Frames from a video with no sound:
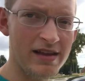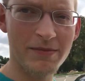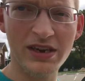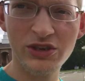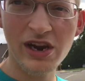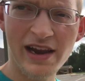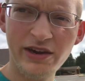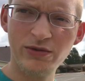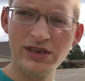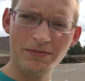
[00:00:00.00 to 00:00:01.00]
thing I'm going to try to
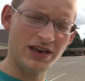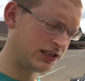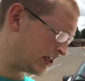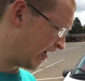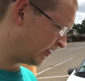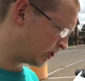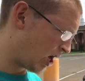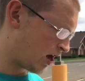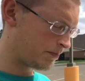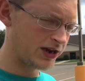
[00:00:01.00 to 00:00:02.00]
do is I'm going to change the
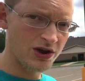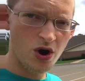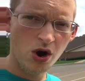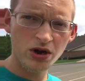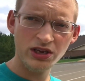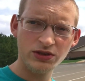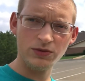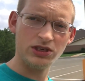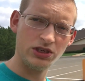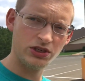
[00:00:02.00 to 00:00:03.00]
Opti harness,
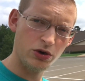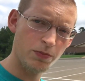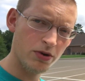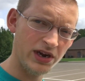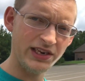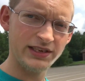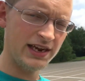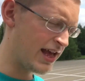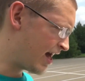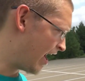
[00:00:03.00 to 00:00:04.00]
which is super
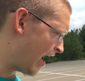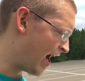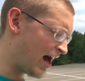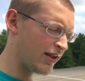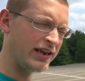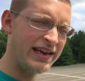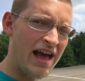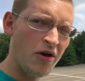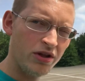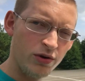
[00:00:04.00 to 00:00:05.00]
easy. I highly
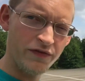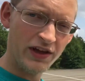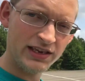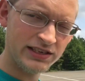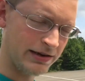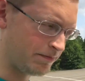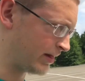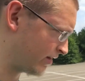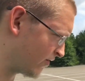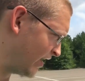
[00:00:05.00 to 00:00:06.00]
doubt it'll fix it,
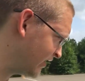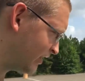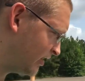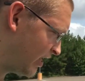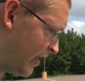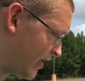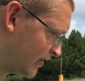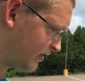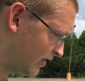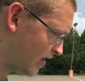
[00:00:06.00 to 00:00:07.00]
but there is a
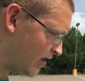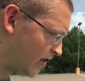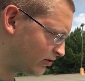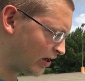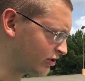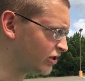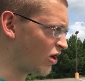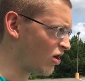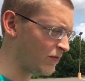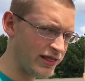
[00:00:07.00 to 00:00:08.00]
chance. So I'll
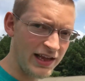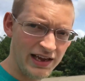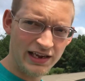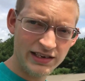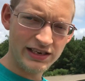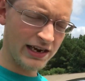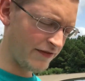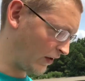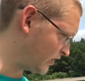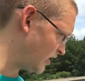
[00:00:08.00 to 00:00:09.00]
start with the easy, and
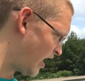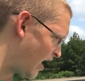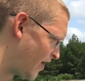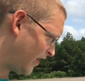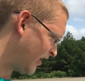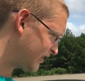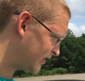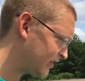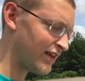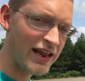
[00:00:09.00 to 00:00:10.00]
if it's not, then
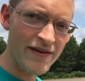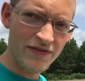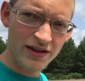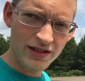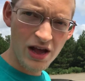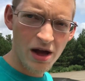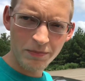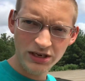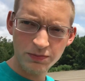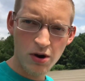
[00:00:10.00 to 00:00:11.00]
it's definitely
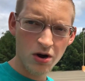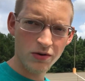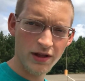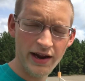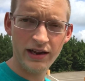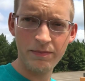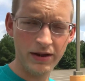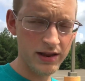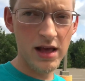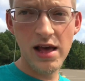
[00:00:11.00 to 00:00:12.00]
OptiSpark related.
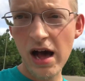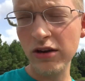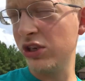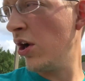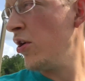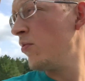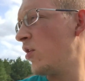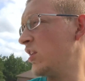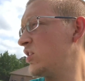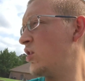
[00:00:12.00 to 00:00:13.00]
But I'll show you
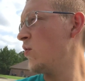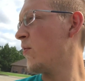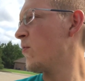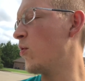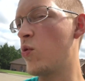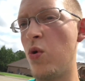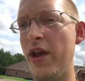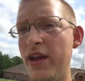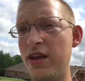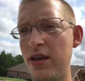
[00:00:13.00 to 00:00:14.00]
what it's doing real
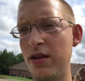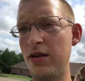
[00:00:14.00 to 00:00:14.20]
quick.